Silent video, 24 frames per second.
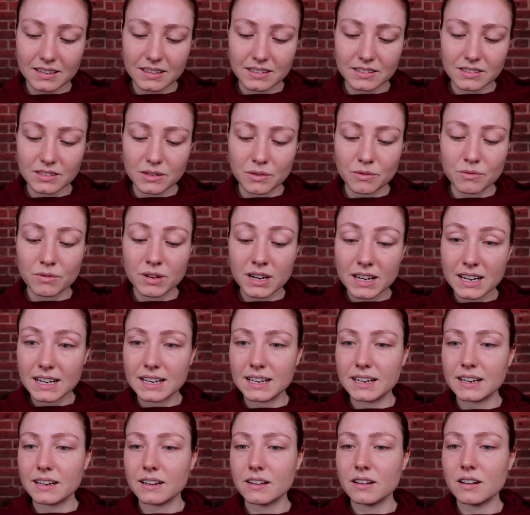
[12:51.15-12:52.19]
So
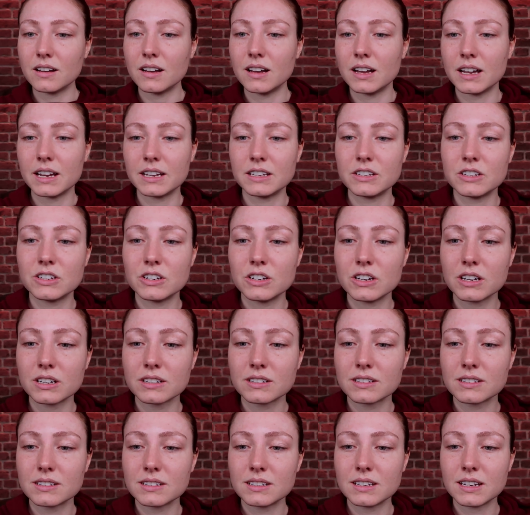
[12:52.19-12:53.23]
really, I
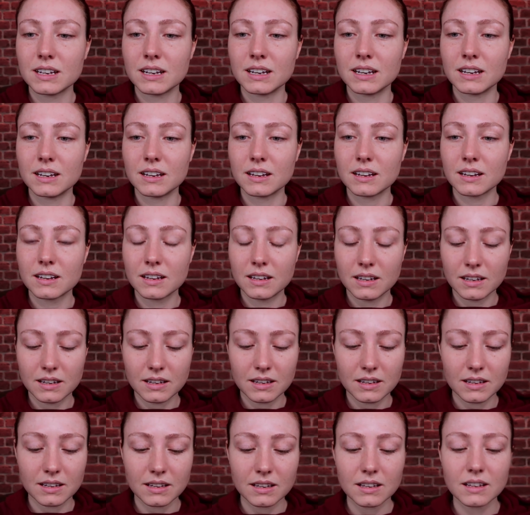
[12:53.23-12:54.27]
just take
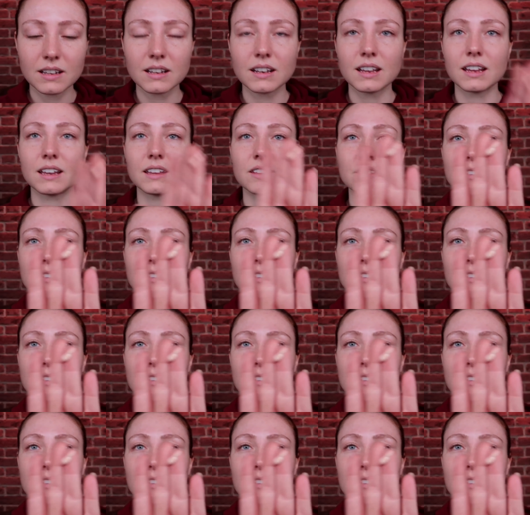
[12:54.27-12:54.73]
like